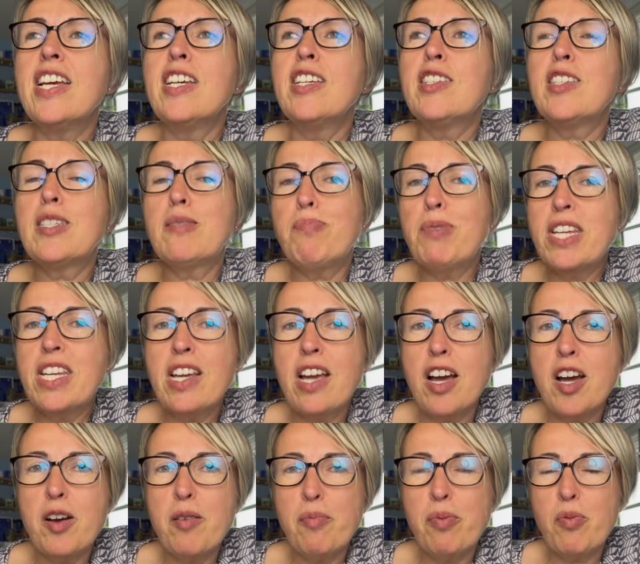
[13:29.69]
speak
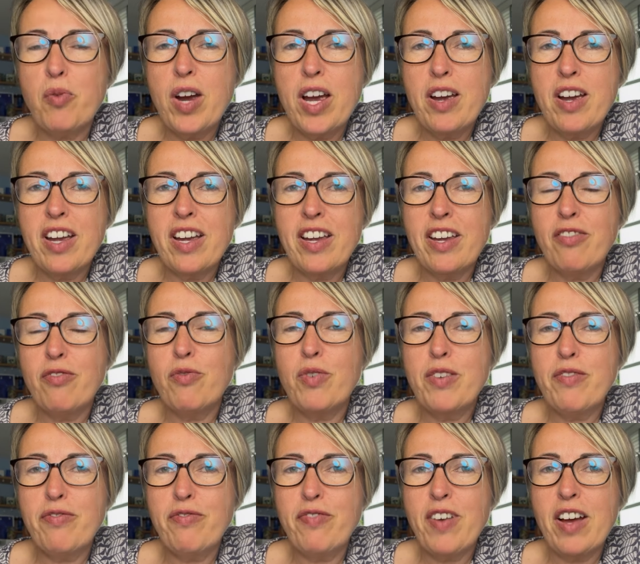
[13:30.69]
up where if we
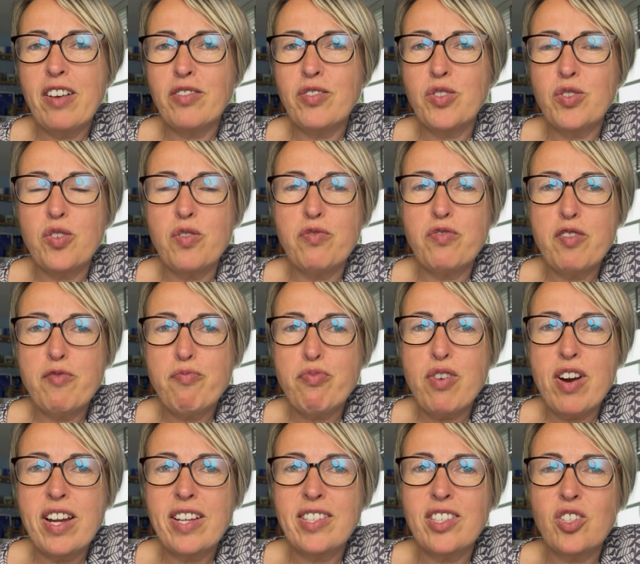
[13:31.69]
felt sort of
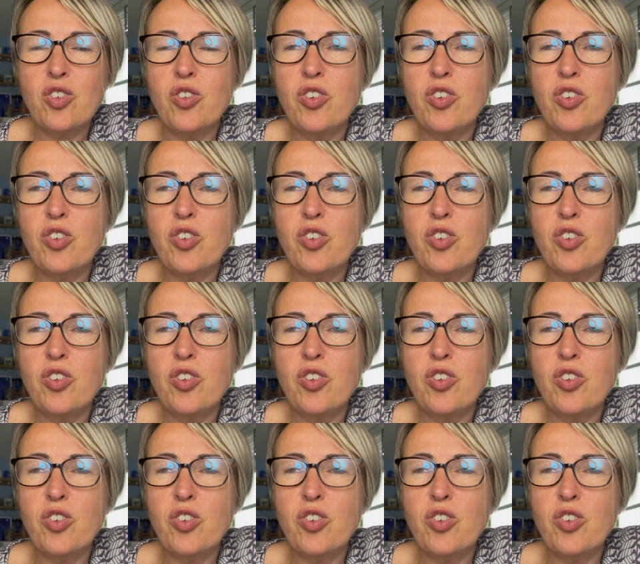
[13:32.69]
repressed